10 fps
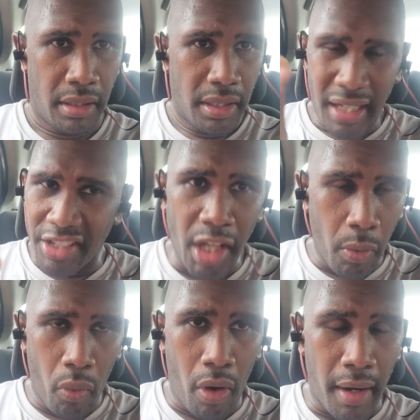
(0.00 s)
That's
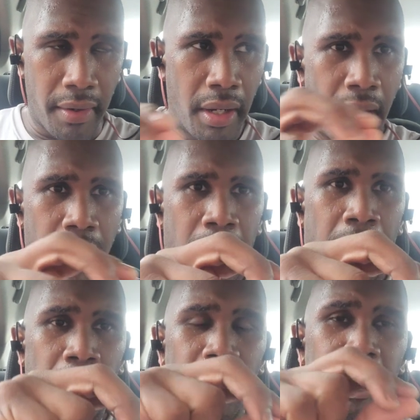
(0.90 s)
number one.
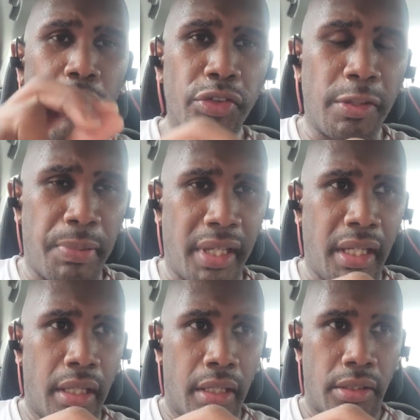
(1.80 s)
It used to
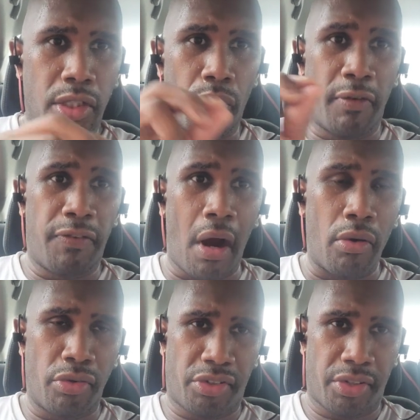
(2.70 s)
be the
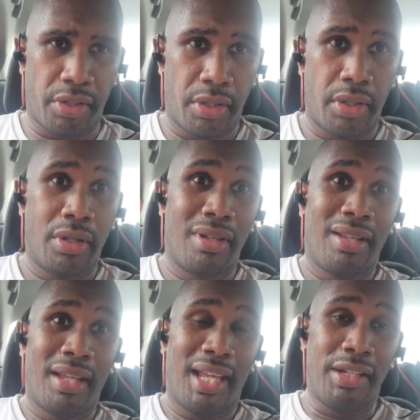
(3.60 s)
reverse.
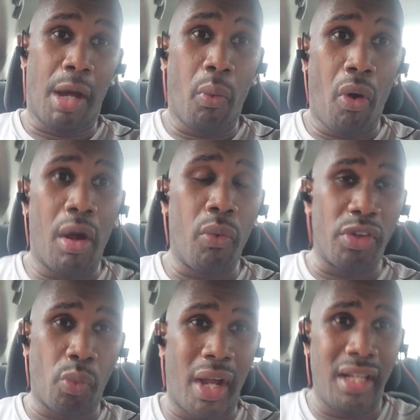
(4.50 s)
Number one
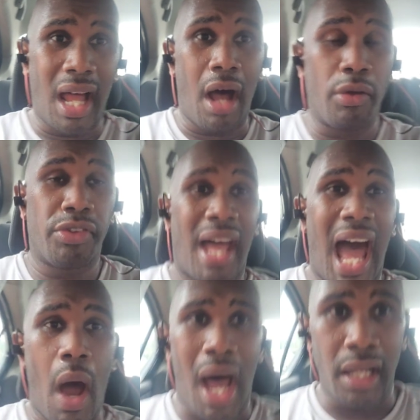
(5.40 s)
was weight loss,
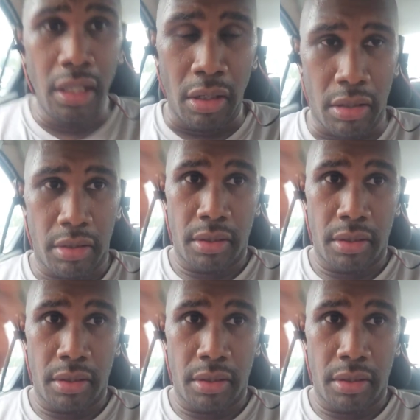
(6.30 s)
how I look.